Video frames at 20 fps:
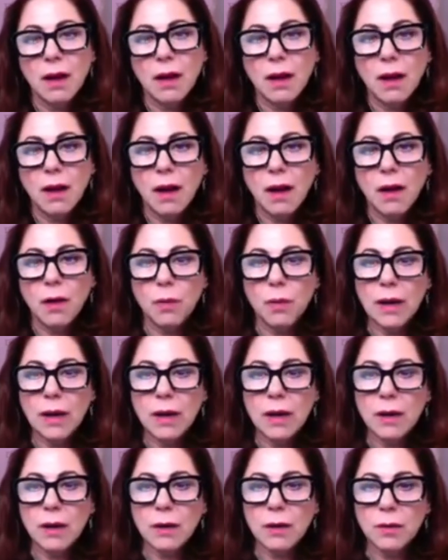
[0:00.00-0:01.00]
Oh
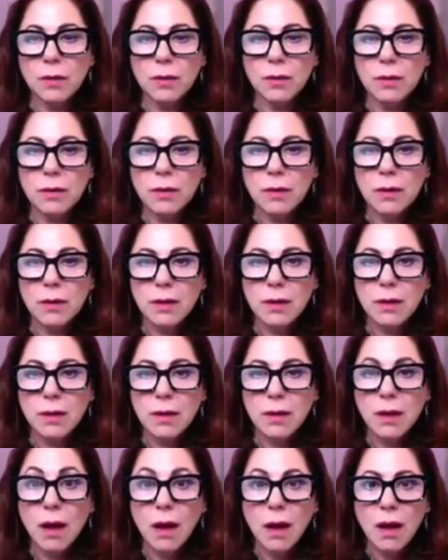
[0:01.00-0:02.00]
wow.
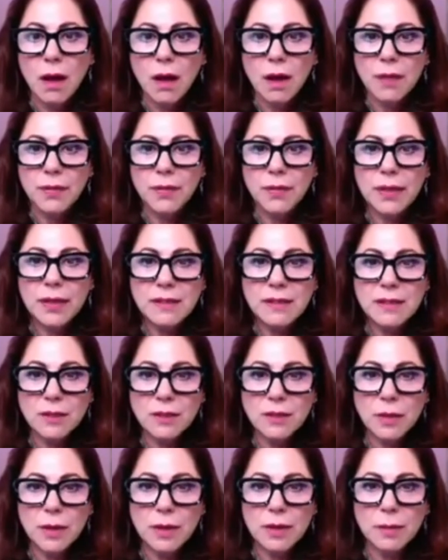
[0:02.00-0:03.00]
That's
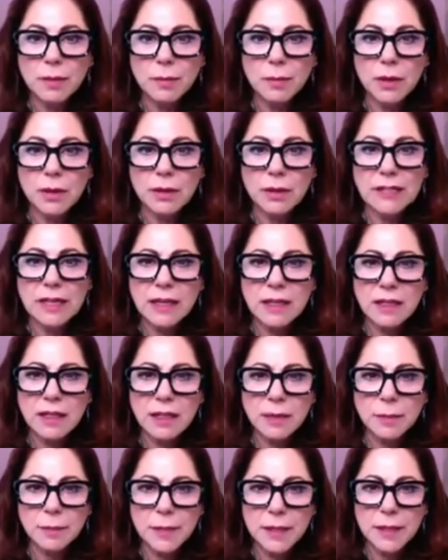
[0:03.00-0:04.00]
incredible. Is that
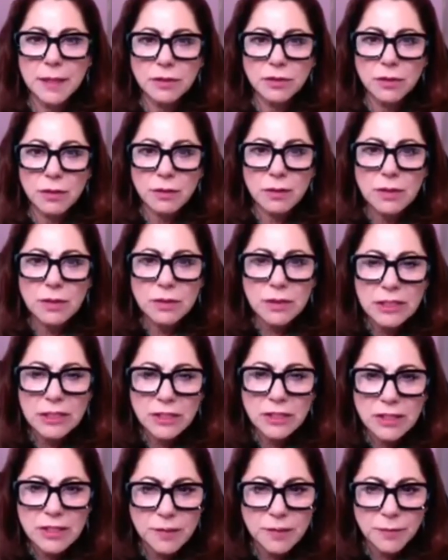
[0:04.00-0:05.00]
Cleopatra? Or is that
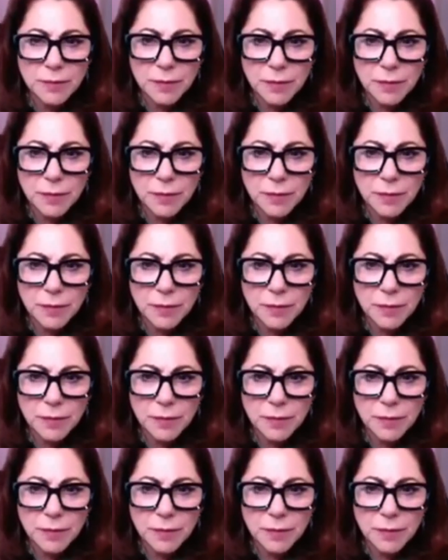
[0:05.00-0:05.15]
just a